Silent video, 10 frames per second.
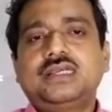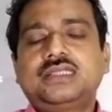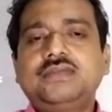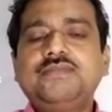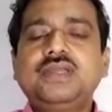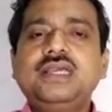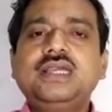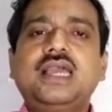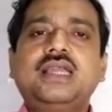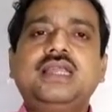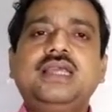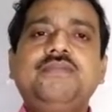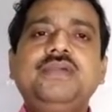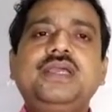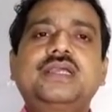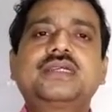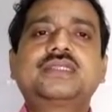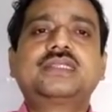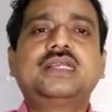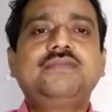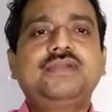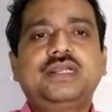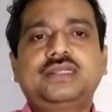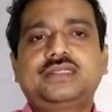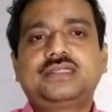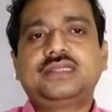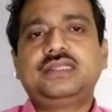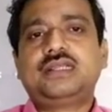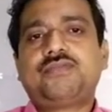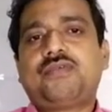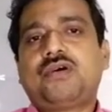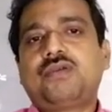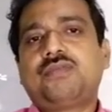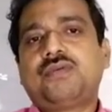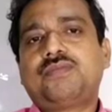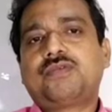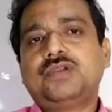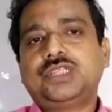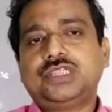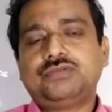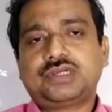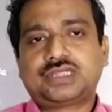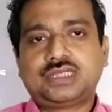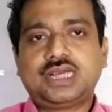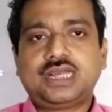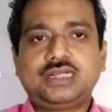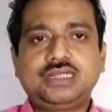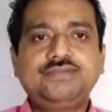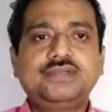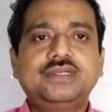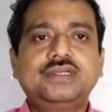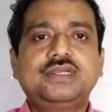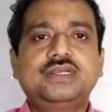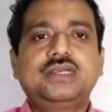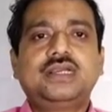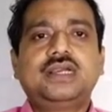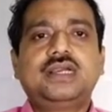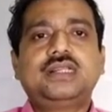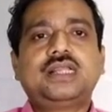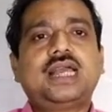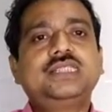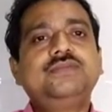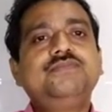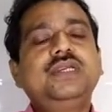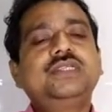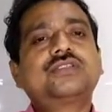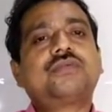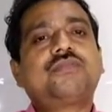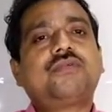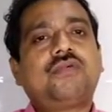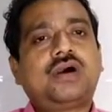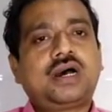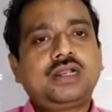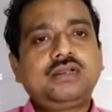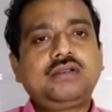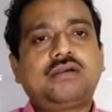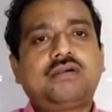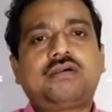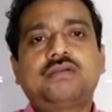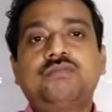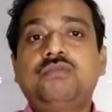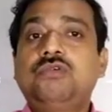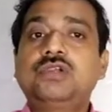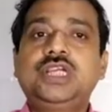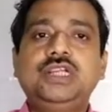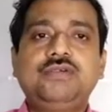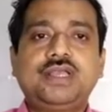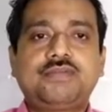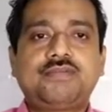Simply, an epic celebrates in the form of continuous narrative the achievements of one or more heroic